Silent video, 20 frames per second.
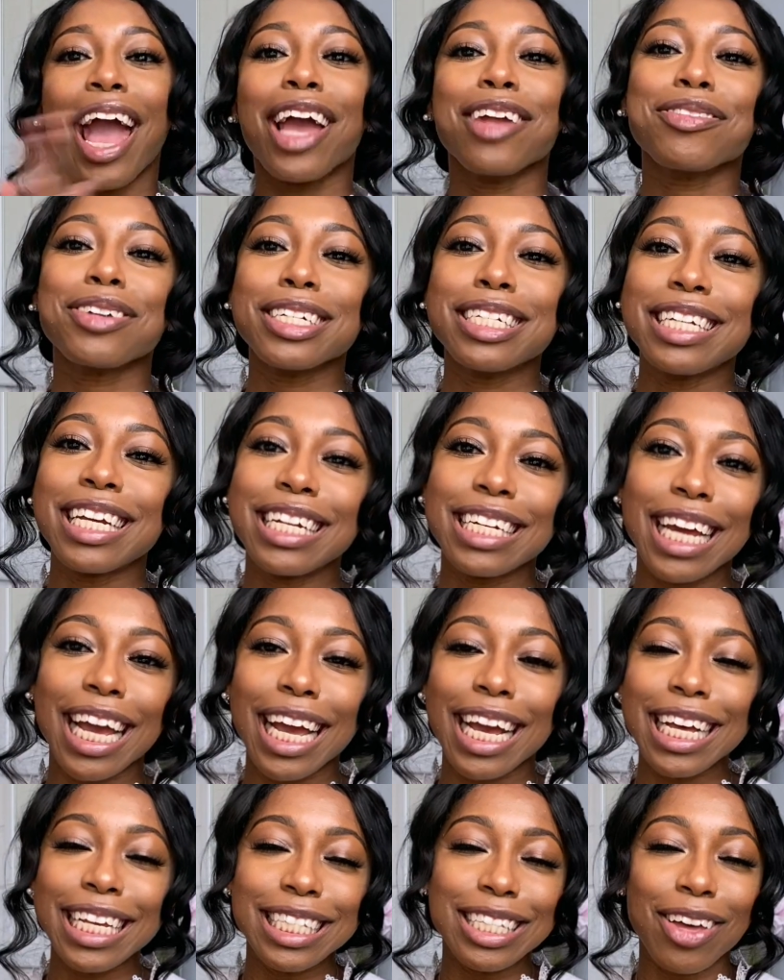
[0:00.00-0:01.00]
and for
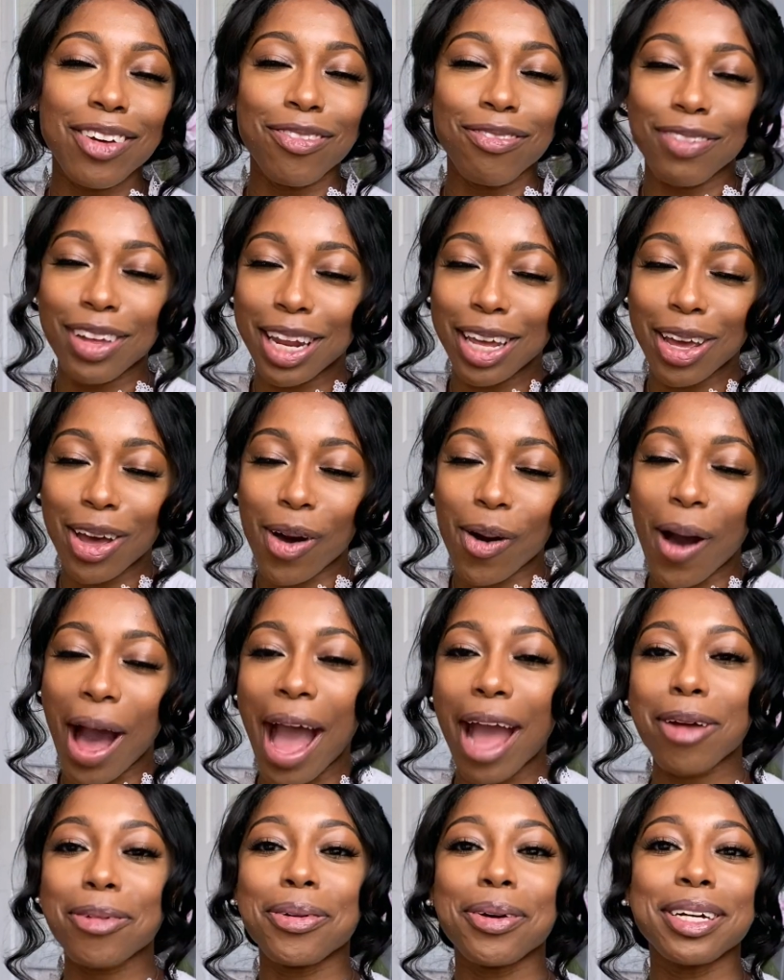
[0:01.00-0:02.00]
today's video
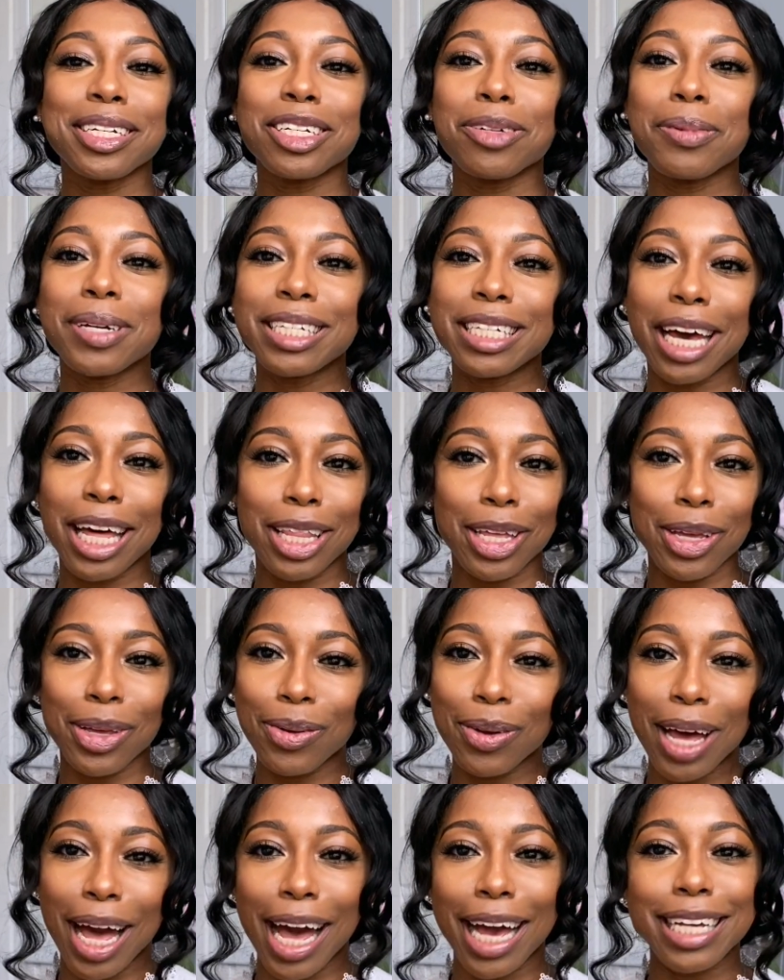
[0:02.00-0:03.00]
I am going to be
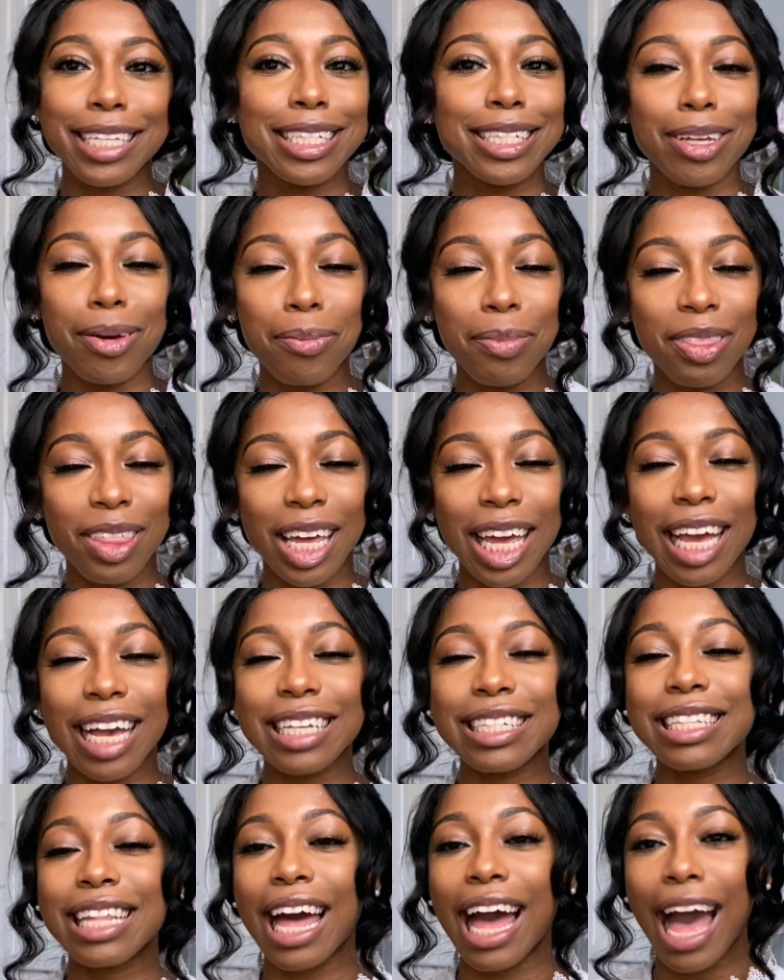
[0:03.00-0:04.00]
telling you guys some
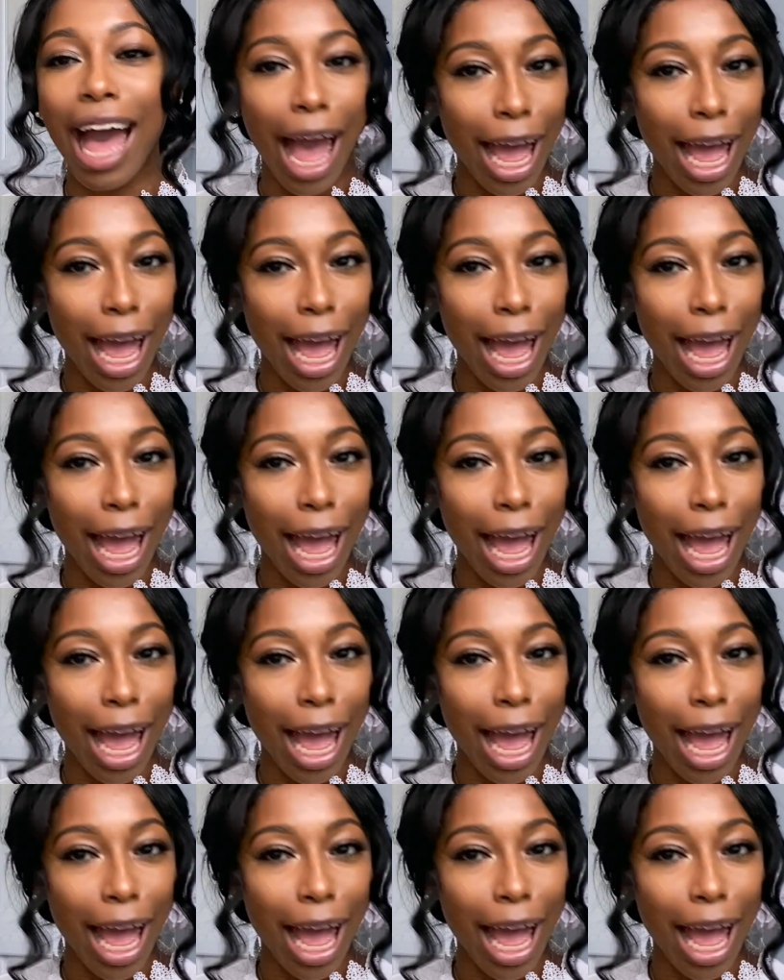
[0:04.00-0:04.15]
things that